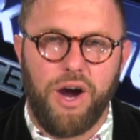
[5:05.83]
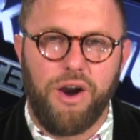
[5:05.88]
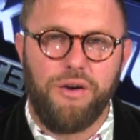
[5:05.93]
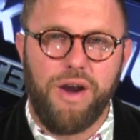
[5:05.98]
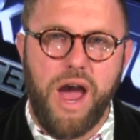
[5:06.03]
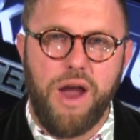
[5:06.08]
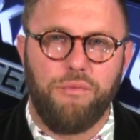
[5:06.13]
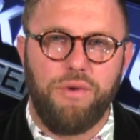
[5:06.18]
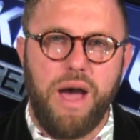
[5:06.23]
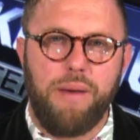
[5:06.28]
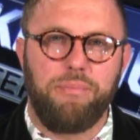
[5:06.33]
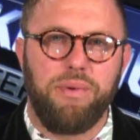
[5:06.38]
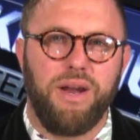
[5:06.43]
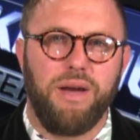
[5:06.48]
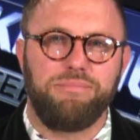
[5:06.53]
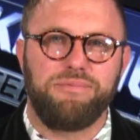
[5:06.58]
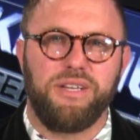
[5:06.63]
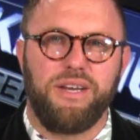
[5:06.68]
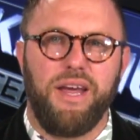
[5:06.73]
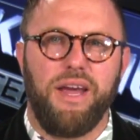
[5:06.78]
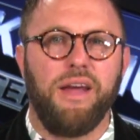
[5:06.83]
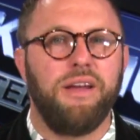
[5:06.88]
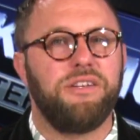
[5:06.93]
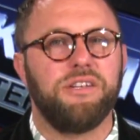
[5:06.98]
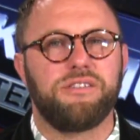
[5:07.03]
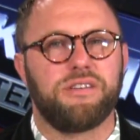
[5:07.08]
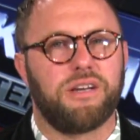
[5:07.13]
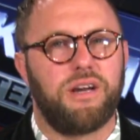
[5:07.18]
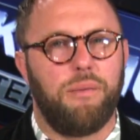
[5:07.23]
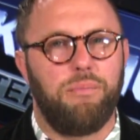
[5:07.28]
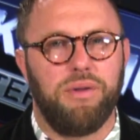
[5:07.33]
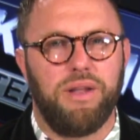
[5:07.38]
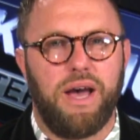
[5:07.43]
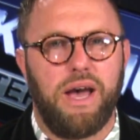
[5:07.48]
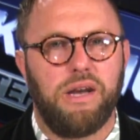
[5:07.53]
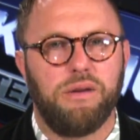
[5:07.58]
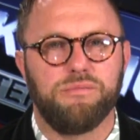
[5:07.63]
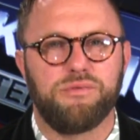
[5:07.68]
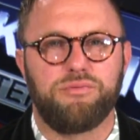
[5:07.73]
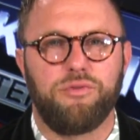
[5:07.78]
All right, wrapping up today, just a couple
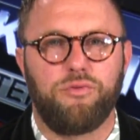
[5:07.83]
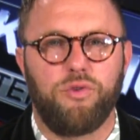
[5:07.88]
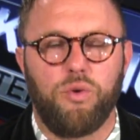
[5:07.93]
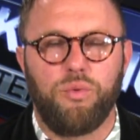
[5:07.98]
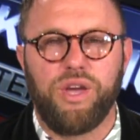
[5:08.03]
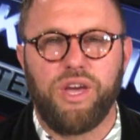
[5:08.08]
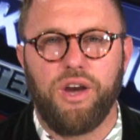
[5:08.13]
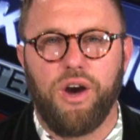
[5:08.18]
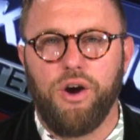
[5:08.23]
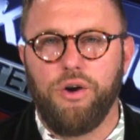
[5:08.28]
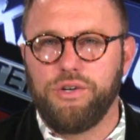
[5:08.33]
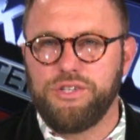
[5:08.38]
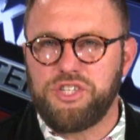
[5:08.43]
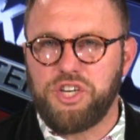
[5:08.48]
items before we go.